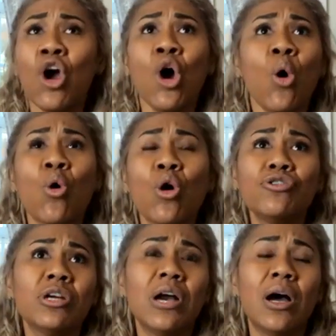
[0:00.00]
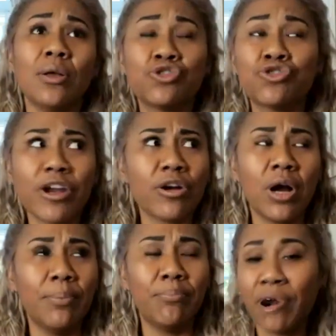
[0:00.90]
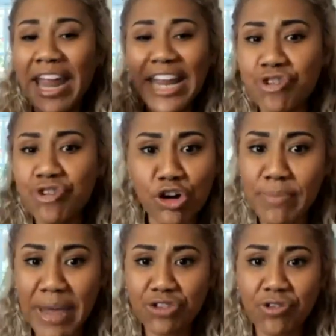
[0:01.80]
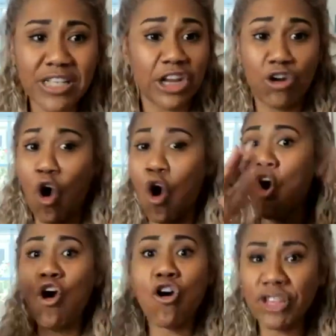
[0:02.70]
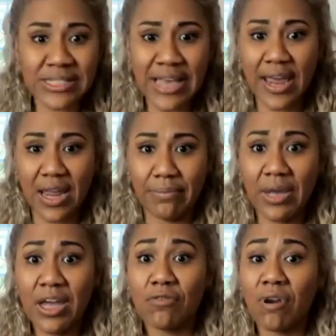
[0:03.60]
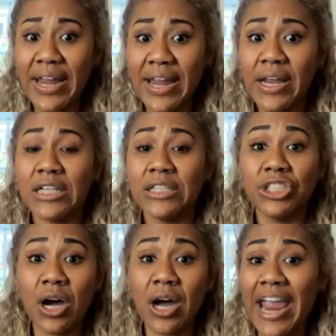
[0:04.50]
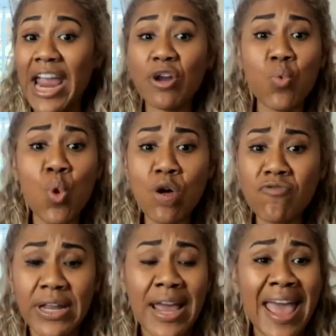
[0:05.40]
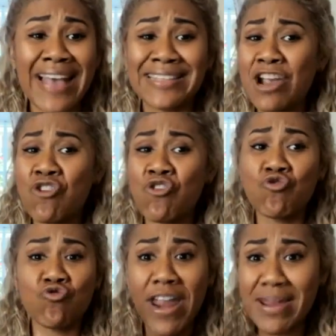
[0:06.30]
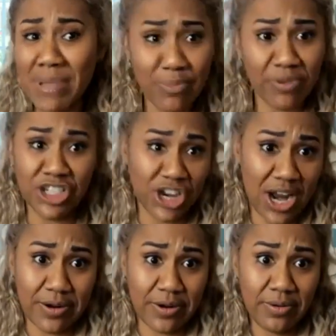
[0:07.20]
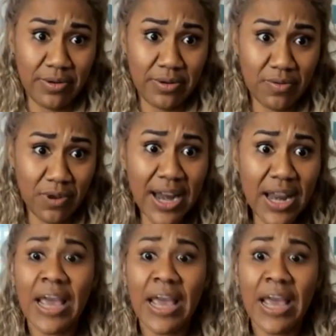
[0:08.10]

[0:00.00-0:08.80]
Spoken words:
Or you're going to trigger a brain trigger matrix. They're all the same, right? Eric Worre has a great memory jogger, right?